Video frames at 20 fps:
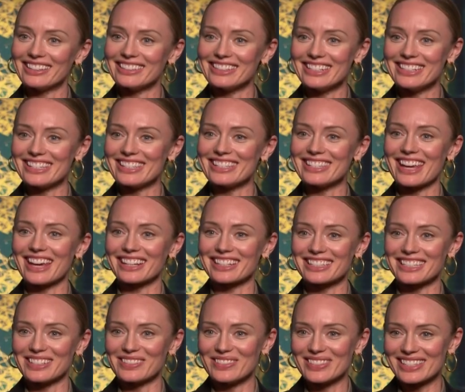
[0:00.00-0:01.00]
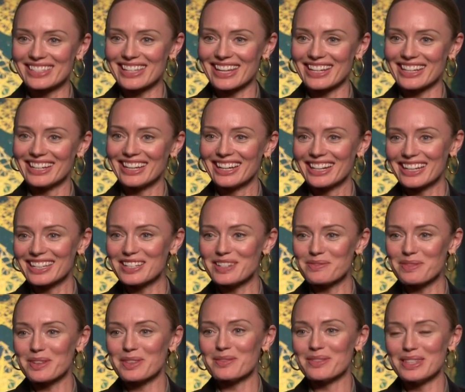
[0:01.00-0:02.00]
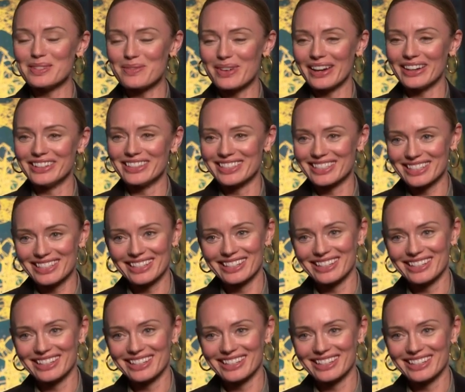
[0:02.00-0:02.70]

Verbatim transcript: I need to text him and say, "Can you put them in the post?"